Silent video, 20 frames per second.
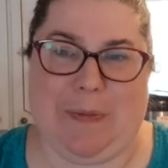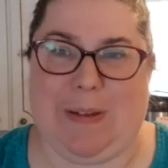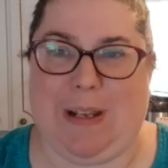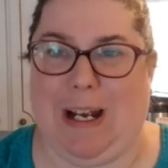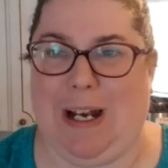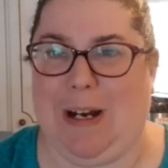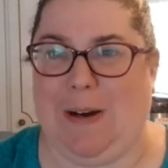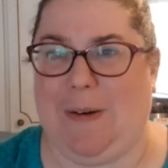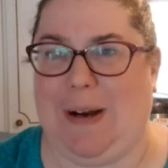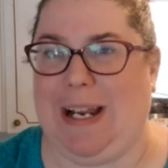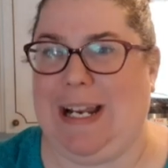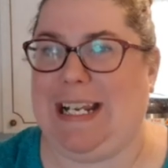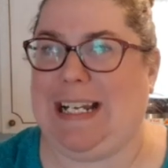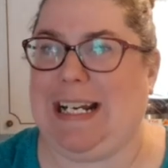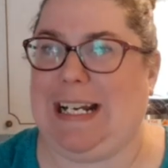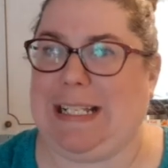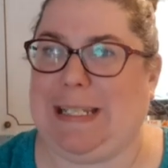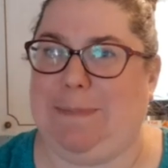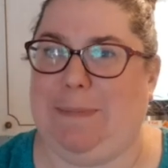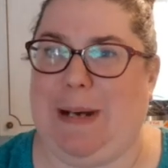Oh, I think
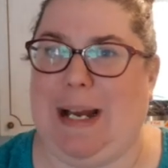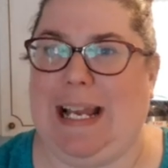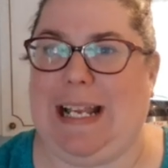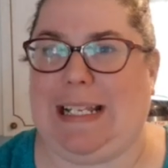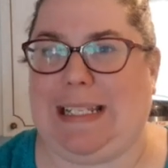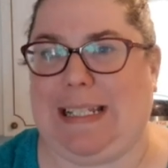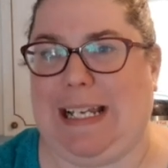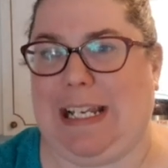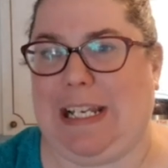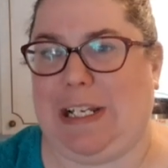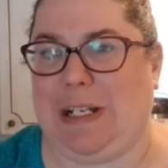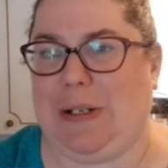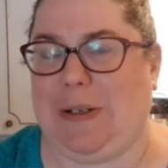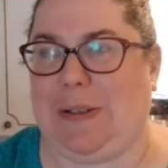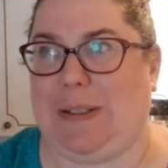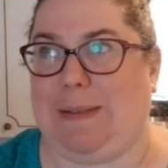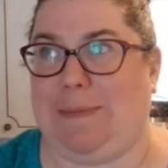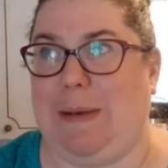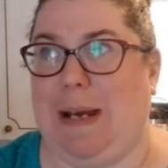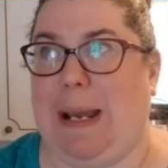I spice. I
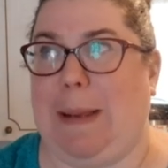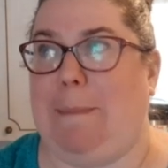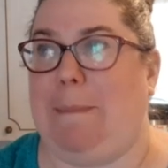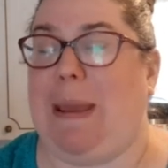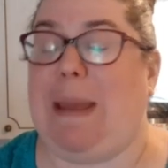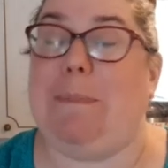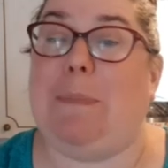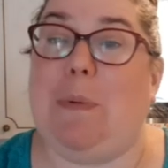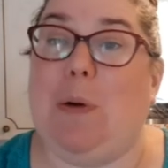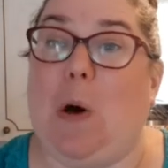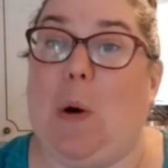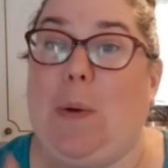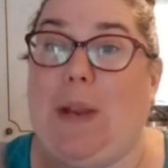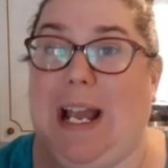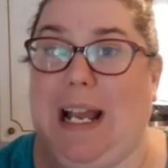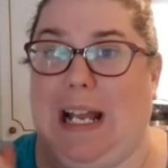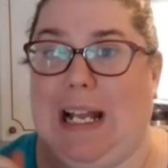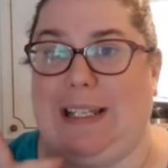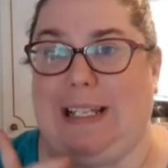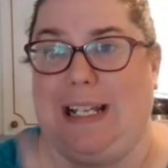used my maple. Oh,
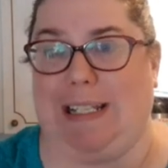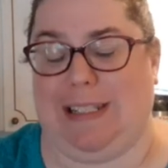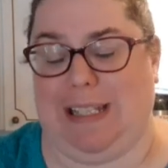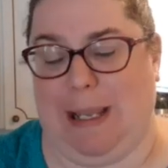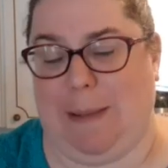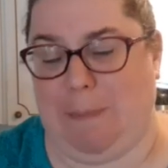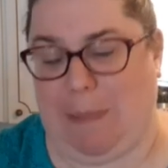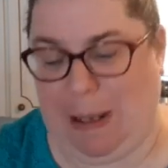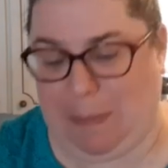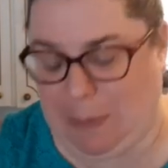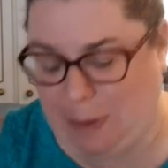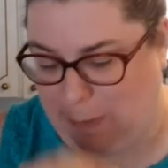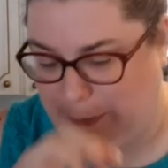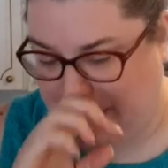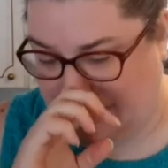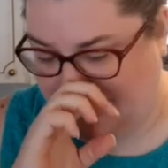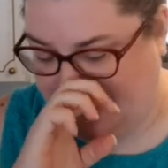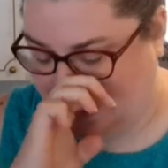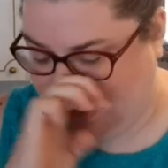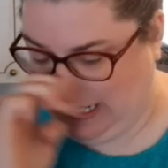yeah, that's it. Maple
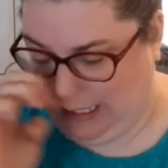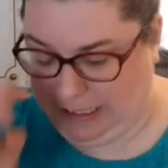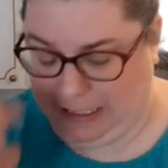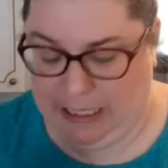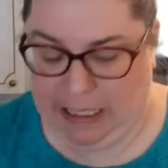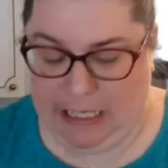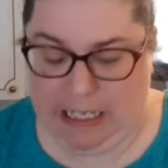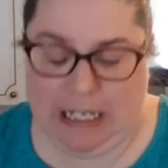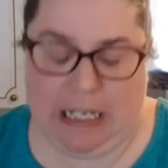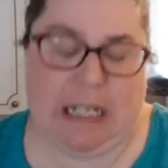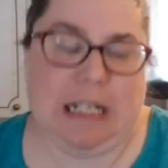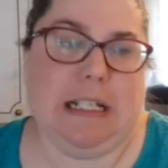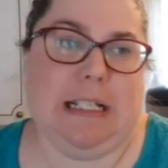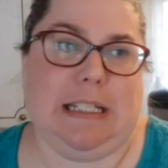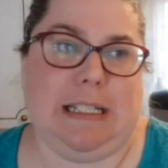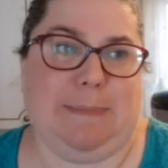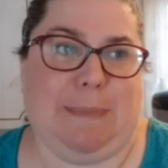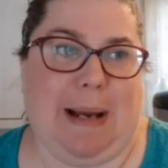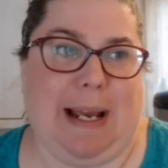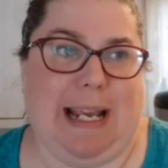bacon
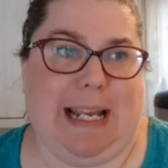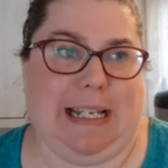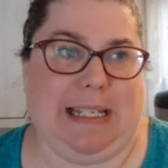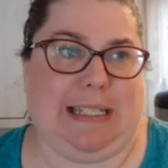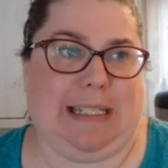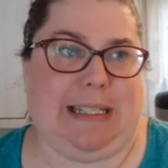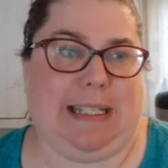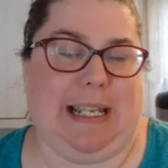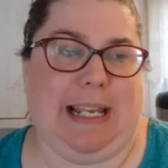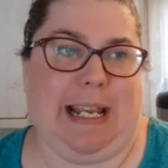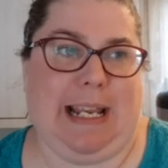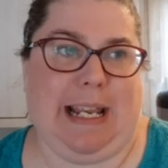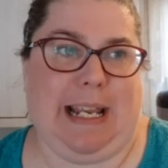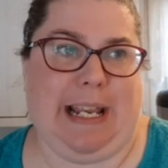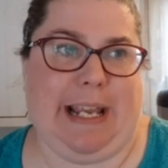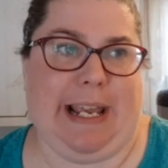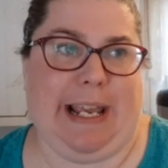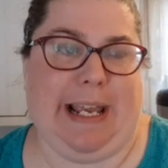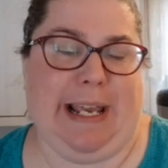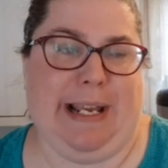spice
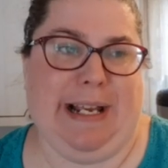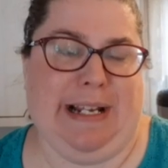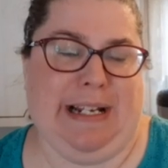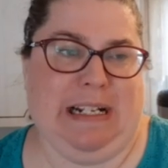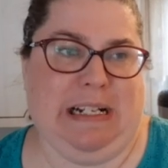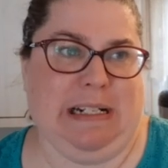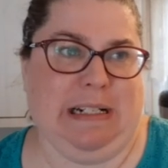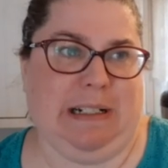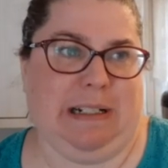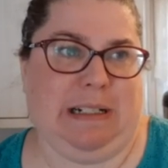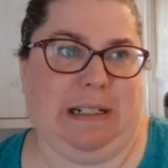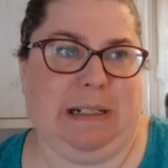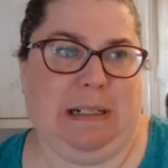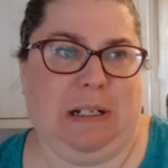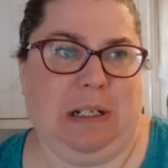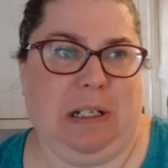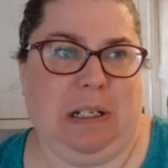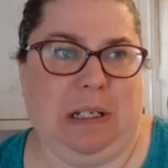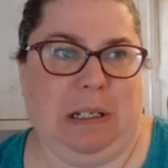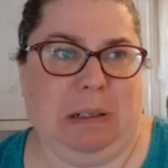and
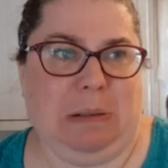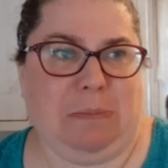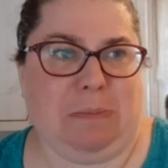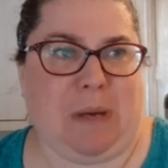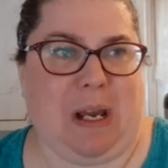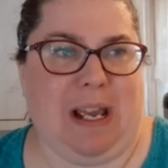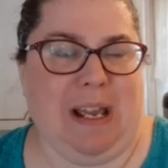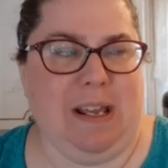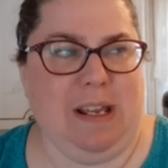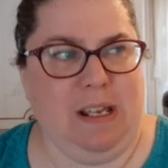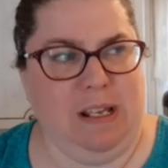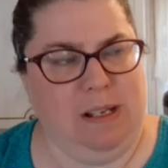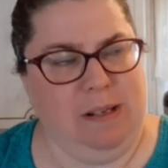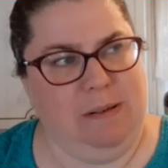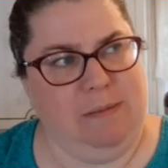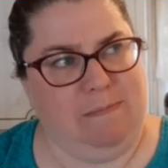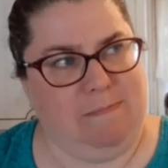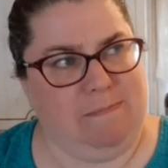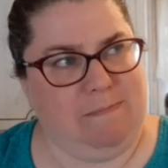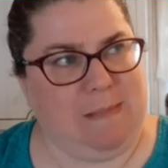
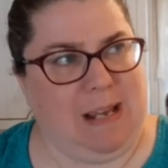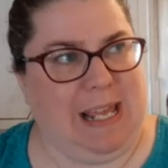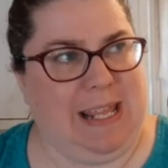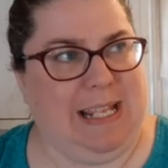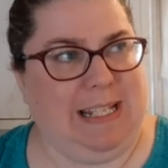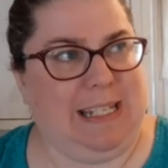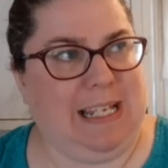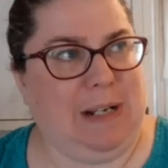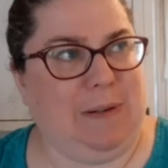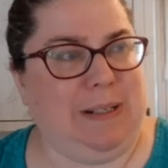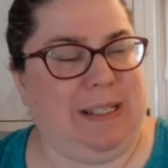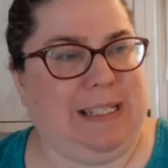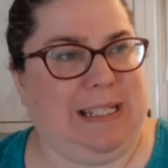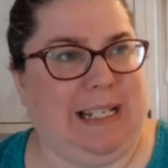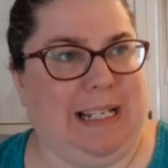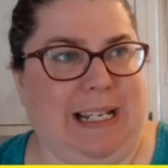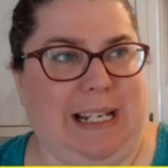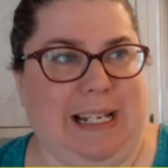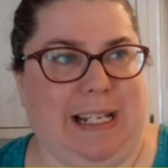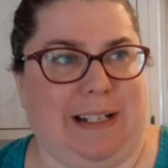I think that was
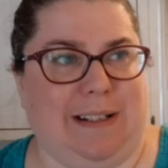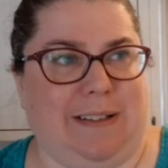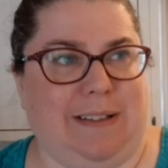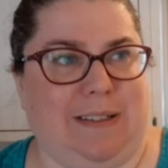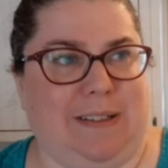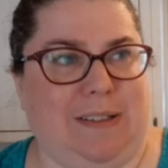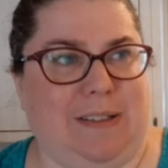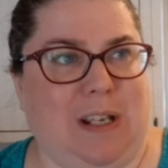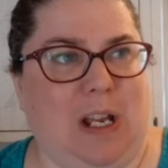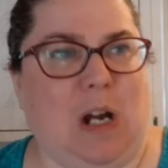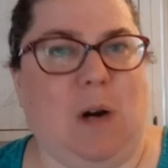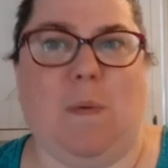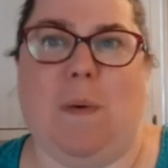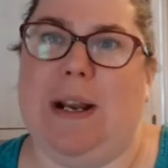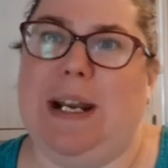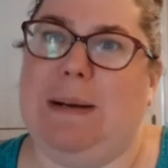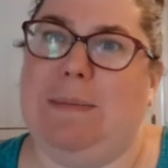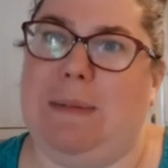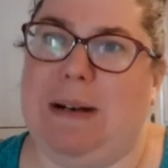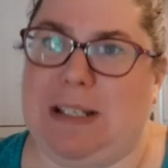it. Oh,
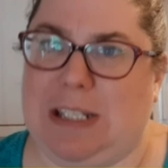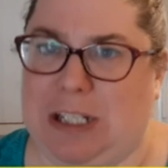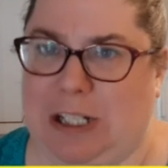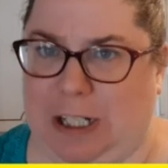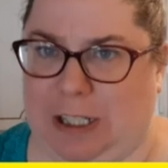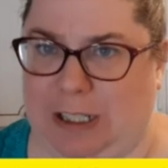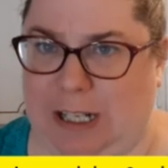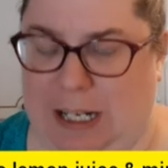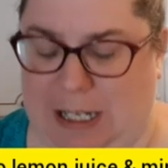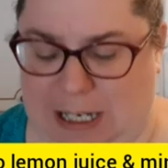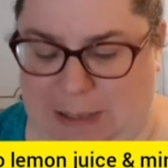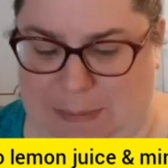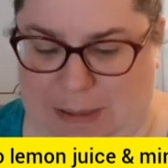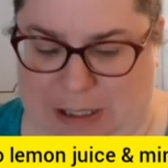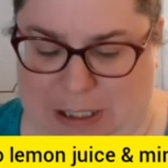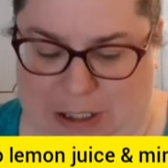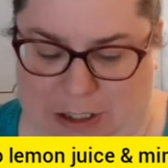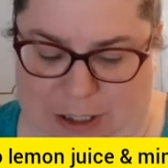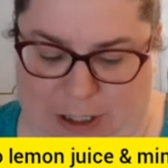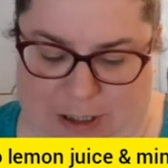and mustard, honey
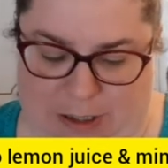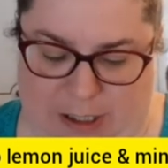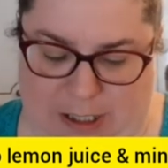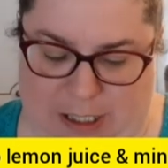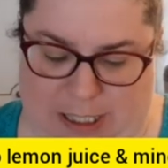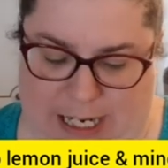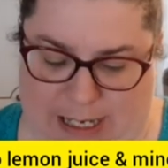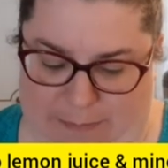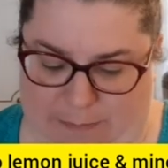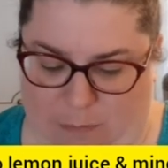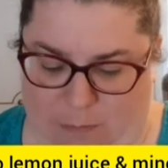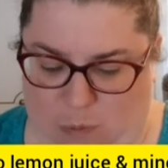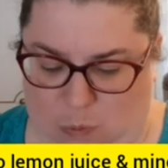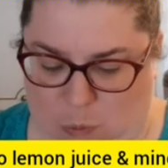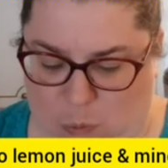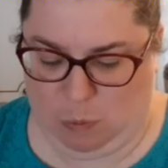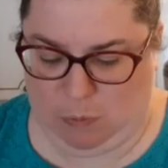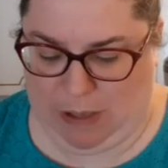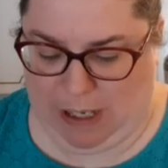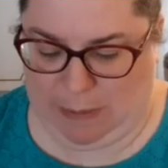mustard. Yeah,
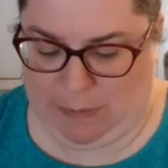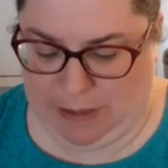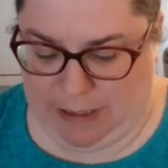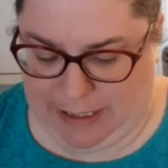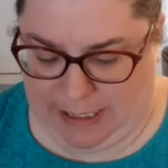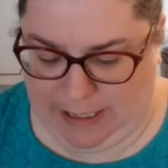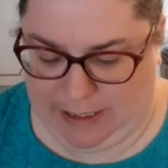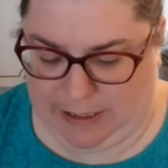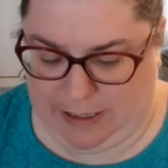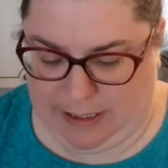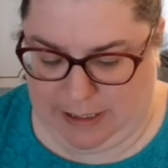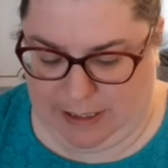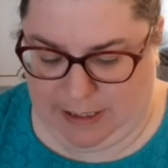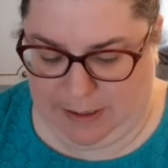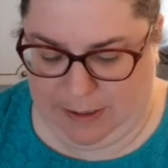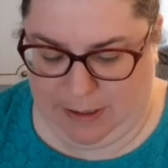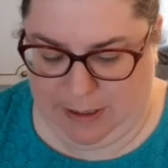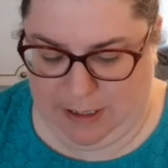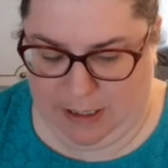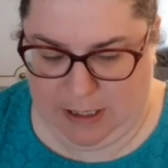that was it.
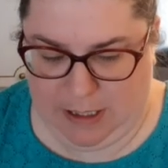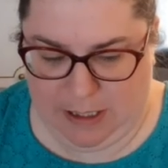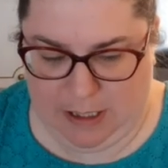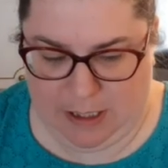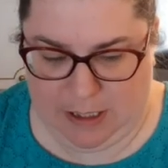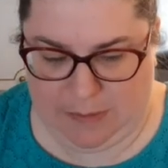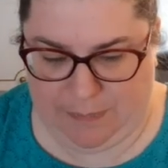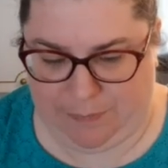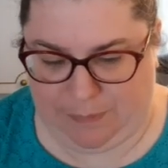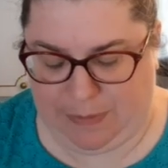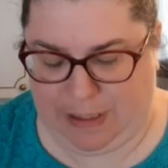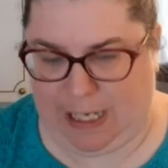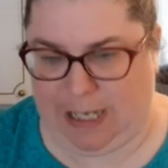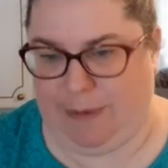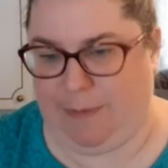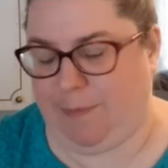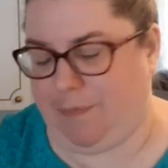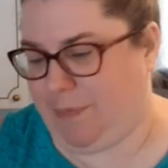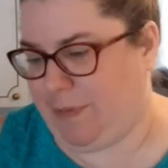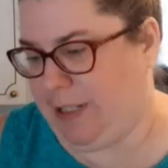Yeah,
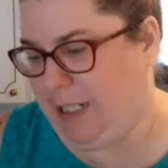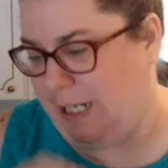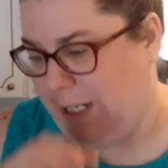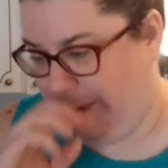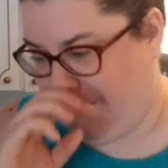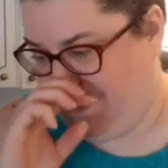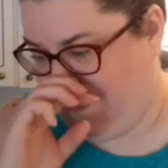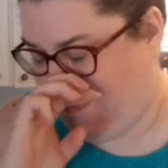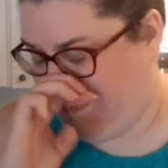so